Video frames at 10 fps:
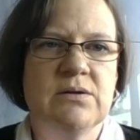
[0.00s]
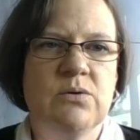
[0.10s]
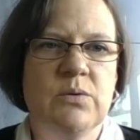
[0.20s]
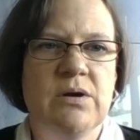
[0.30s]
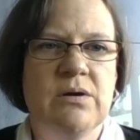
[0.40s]

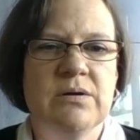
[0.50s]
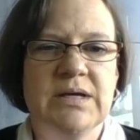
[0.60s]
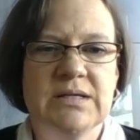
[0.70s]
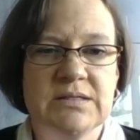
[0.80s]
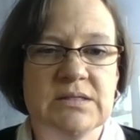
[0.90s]
OER
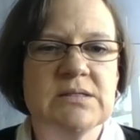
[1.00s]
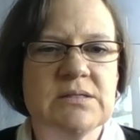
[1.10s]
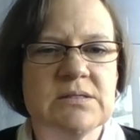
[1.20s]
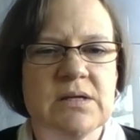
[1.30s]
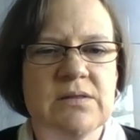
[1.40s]

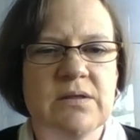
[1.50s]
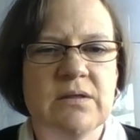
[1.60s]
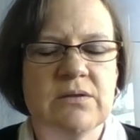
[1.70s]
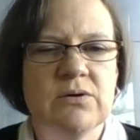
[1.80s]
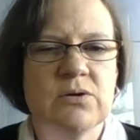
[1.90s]
exists and that
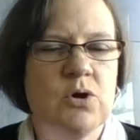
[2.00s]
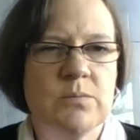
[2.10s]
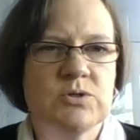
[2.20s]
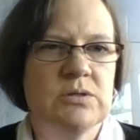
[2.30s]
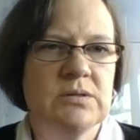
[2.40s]
they're an
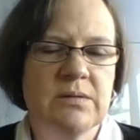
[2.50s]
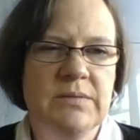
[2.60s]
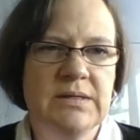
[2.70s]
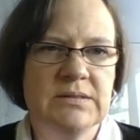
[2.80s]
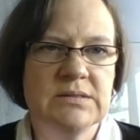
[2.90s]
option that can
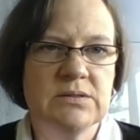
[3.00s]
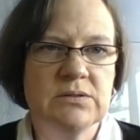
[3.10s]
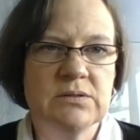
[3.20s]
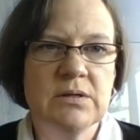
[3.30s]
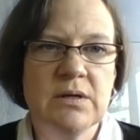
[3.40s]
be
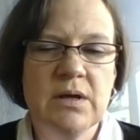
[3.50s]
considered.